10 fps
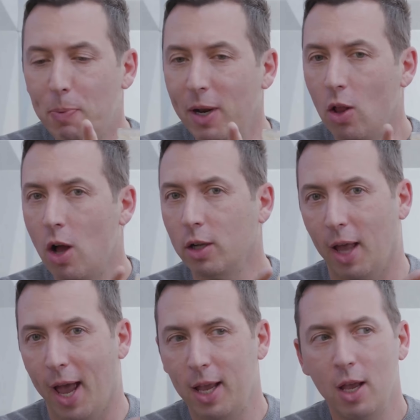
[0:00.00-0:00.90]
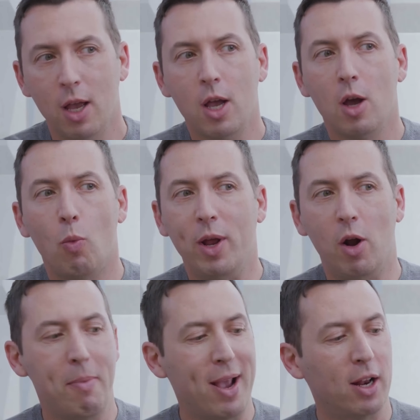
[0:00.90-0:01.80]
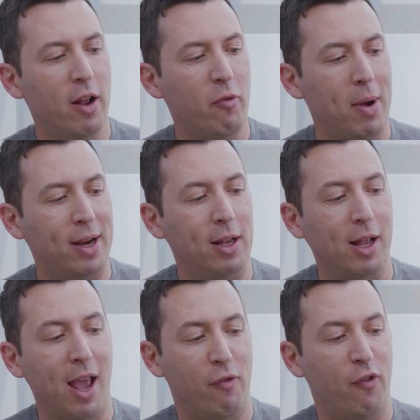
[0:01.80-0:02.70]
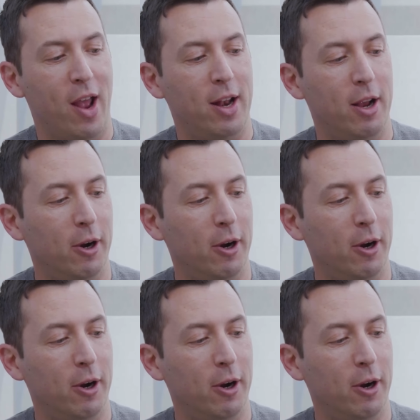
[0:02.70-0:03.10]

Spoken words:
It's been a long day. We don't make enough money to get fed